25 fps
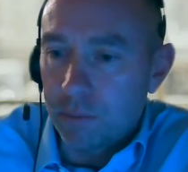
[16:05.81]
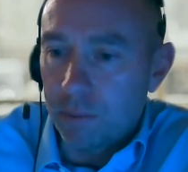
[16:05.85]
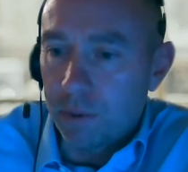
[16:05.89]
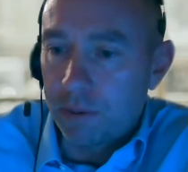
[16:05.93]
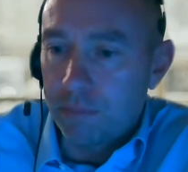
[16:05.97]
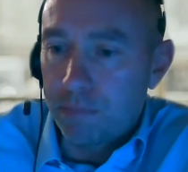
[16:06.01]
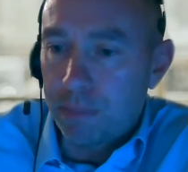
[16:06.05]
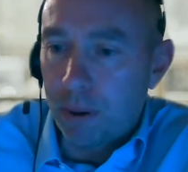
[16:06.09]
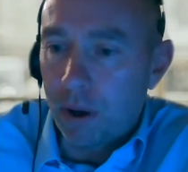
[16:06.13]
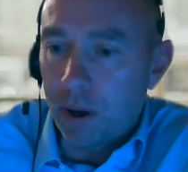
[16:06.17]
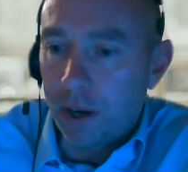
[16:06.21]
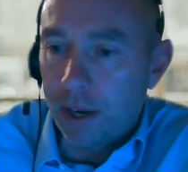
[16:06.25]
We
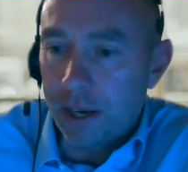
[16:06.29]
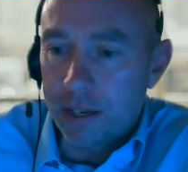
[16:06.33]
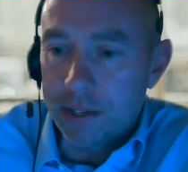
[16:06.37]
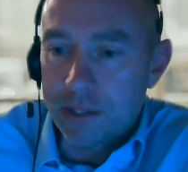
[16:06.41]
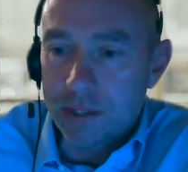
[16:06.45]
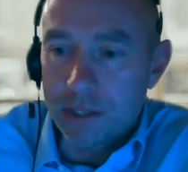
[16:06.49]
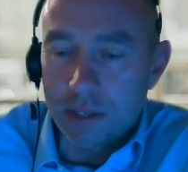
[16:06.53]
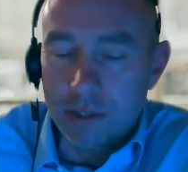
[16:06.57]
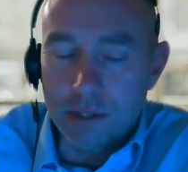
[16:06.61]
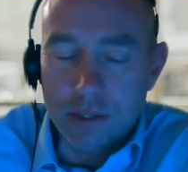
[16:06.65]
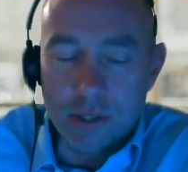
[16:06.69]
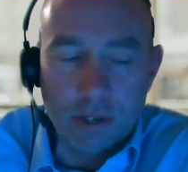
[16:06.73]

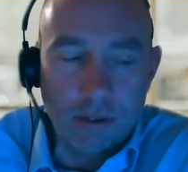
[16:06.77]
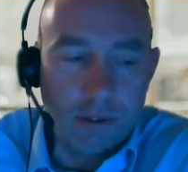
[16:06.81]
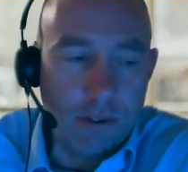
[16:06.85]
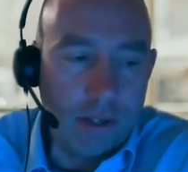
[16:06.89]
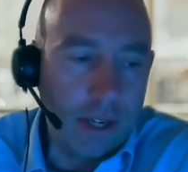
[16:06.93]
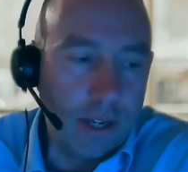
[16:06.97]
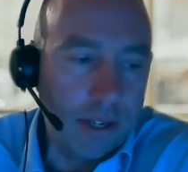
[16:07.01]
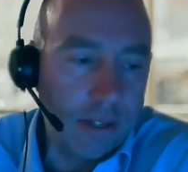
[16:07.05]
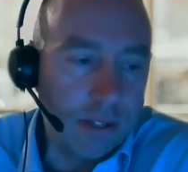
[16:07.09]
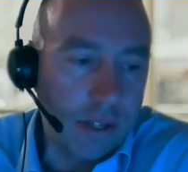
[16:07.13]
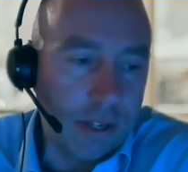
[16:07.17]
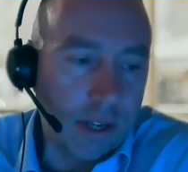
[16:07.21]
piloted 2
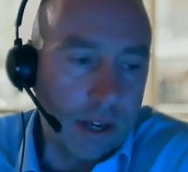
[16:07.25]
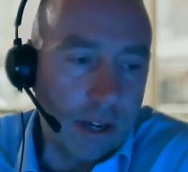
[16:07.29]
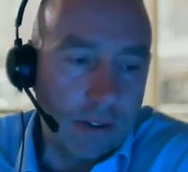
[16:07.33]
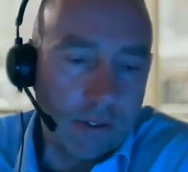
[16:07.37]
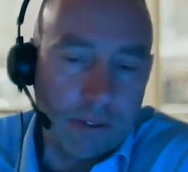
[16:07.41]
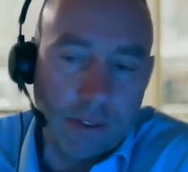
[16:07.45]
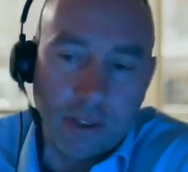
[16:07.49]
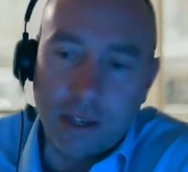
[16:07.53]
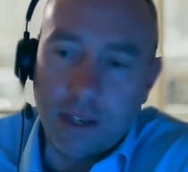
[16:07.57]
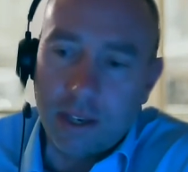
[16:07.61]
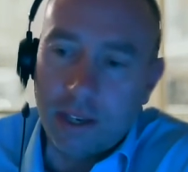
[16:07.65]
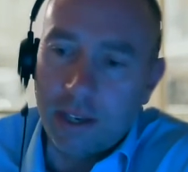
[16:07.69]
years ago
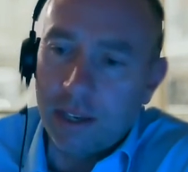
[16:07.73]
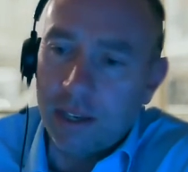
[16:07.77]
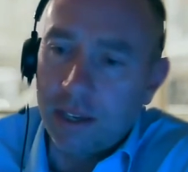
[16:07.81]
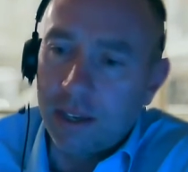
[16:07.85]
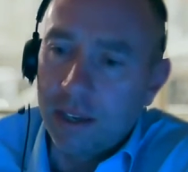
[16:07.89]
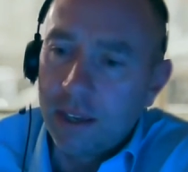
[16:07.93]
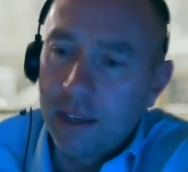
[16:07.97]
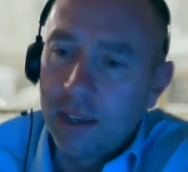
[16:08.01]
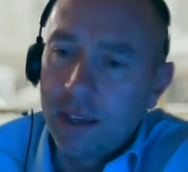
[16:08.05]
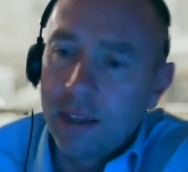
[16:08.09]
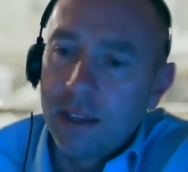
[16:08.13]
the